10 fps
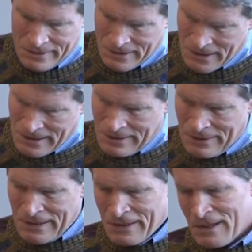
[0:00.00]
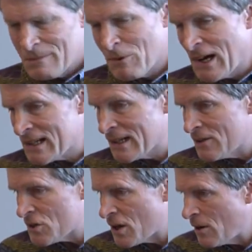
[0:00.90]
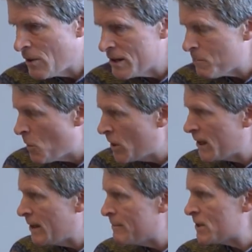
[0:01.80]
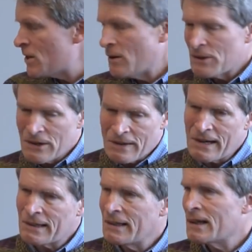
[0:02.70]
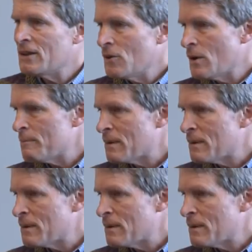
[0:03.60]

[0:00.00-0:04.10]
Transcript: Yeah, well, he's president, so he's appointing them, so theoretically he can do it.